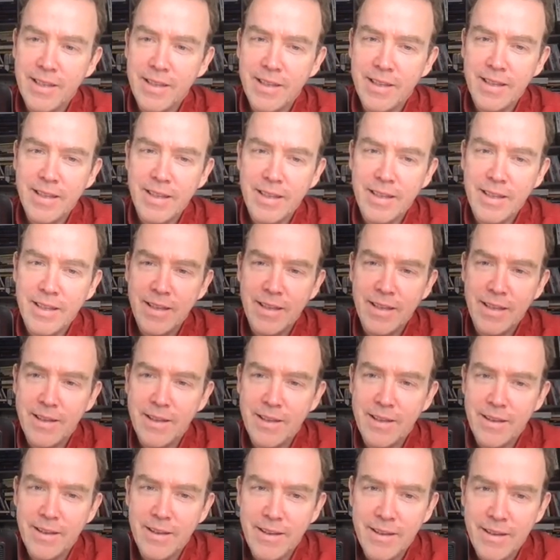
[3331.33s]

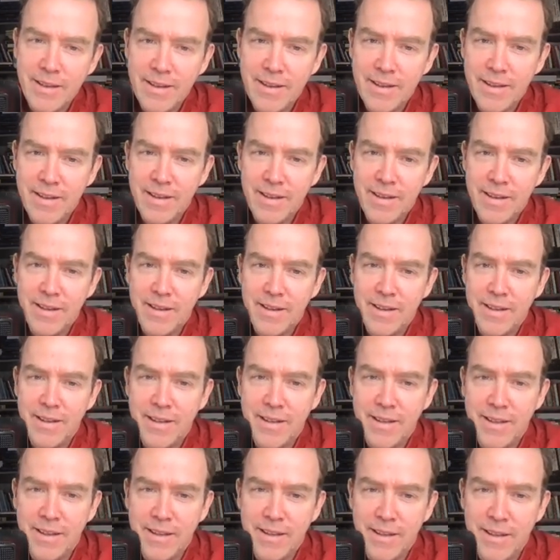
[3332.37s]

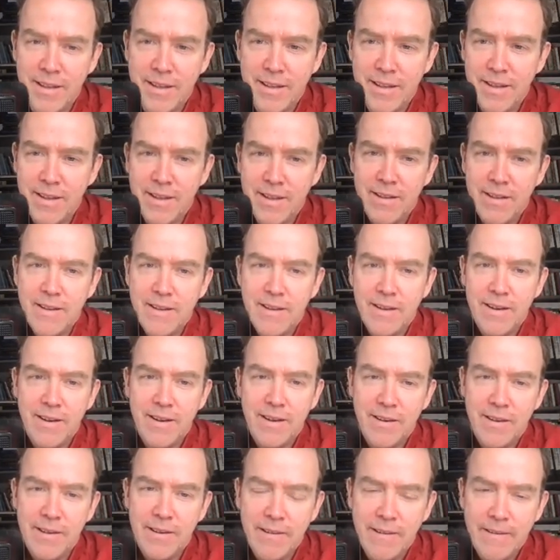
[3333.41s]

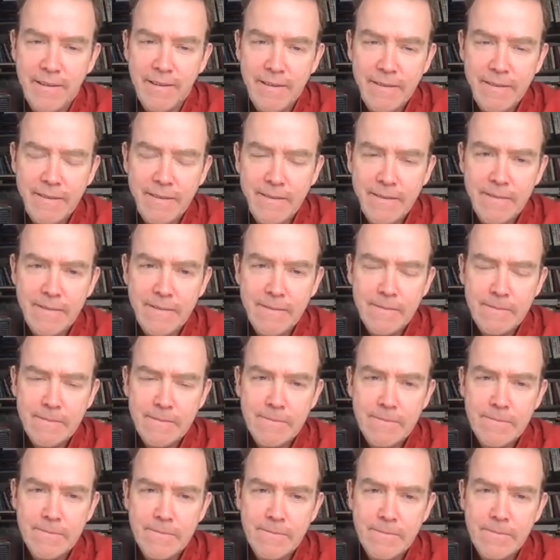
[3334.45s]

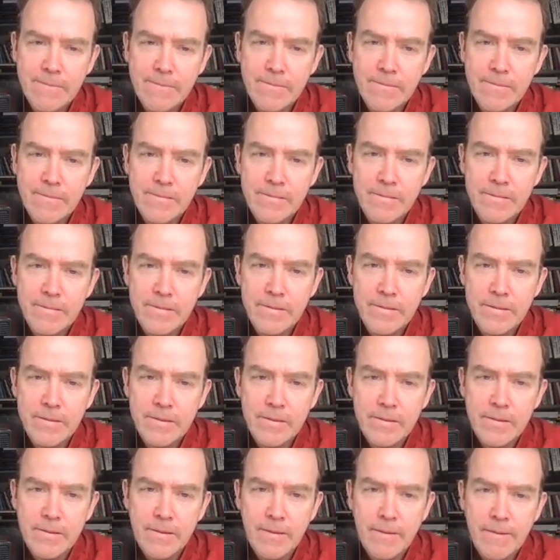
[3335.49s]

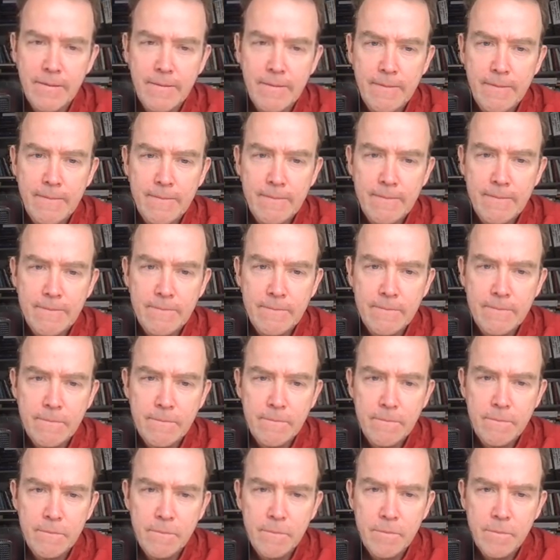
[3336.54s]

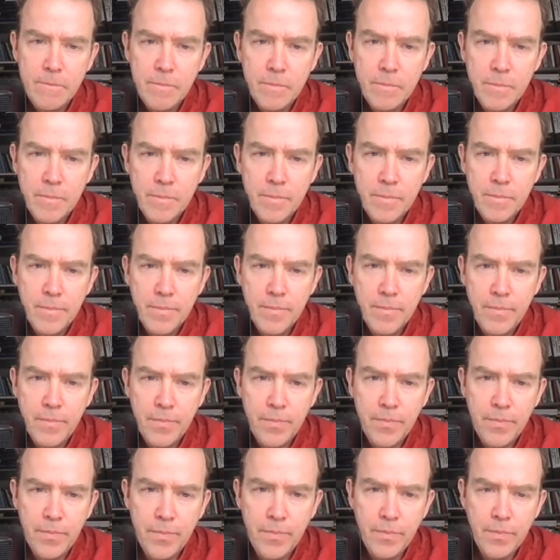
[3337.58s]

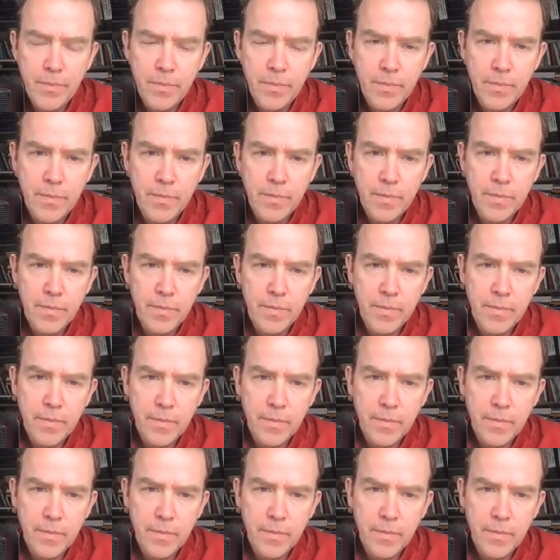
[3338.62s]
(silent)